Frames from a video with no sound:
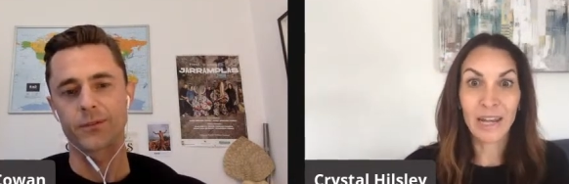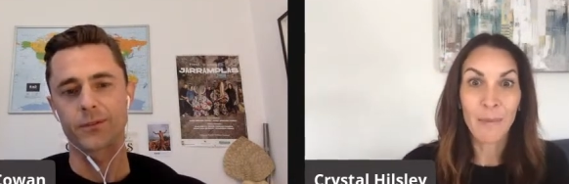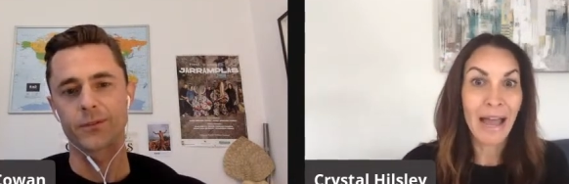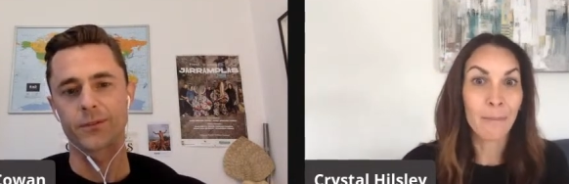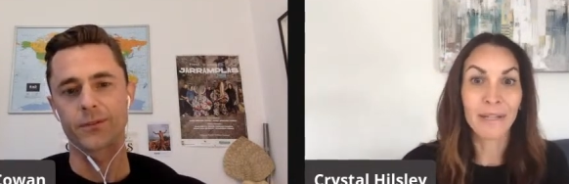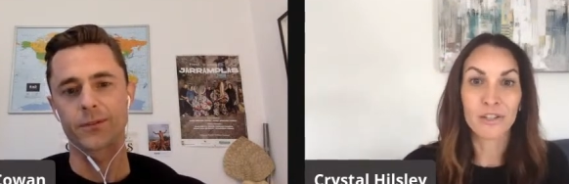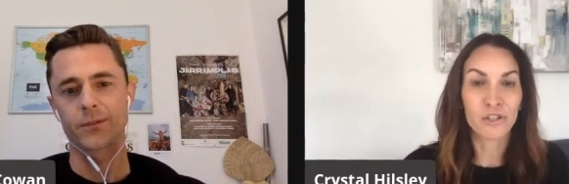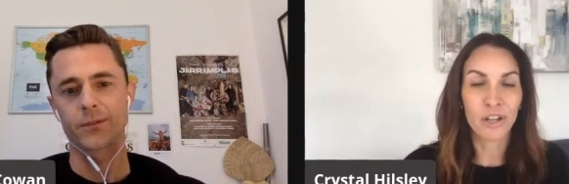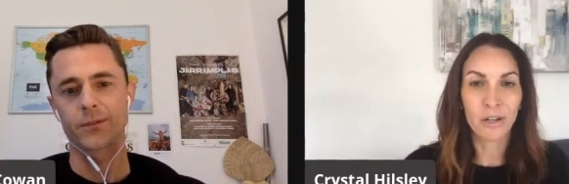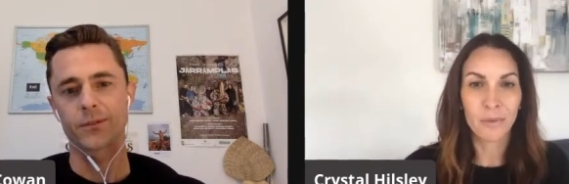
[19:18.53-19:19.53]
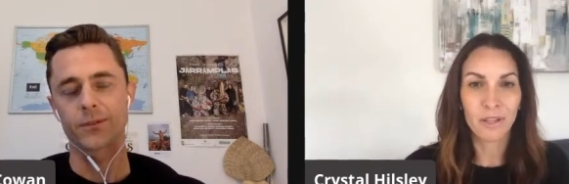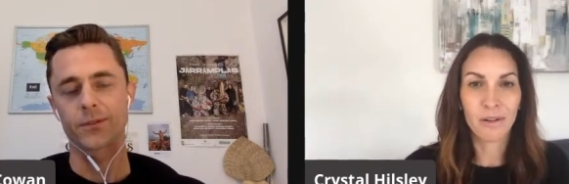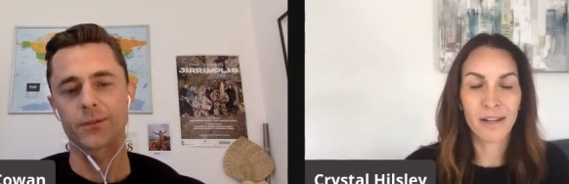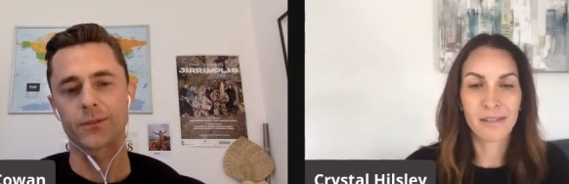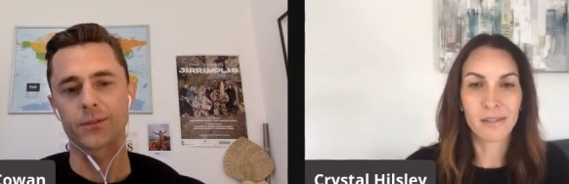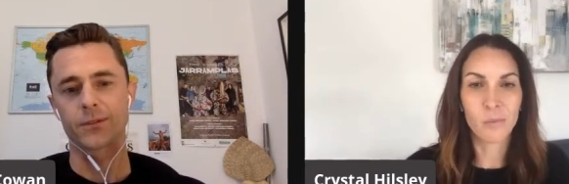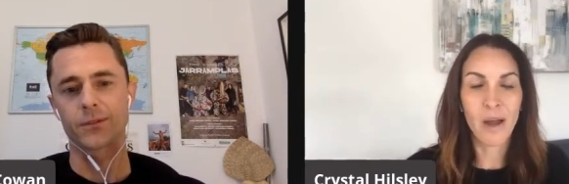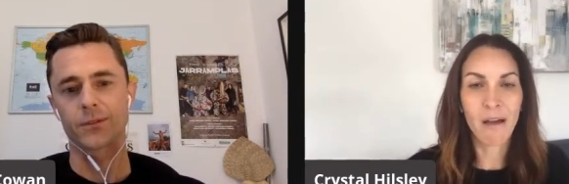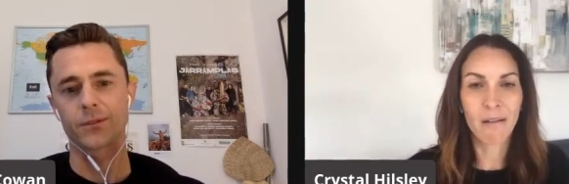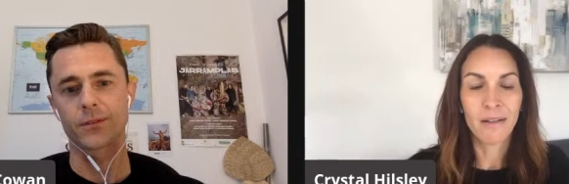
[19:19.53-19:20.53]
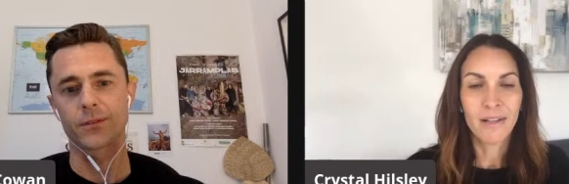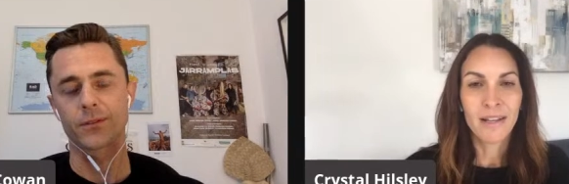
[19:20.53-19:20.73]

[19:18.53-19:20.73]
Speaker 1: And I'm happy to share it with you guys as well.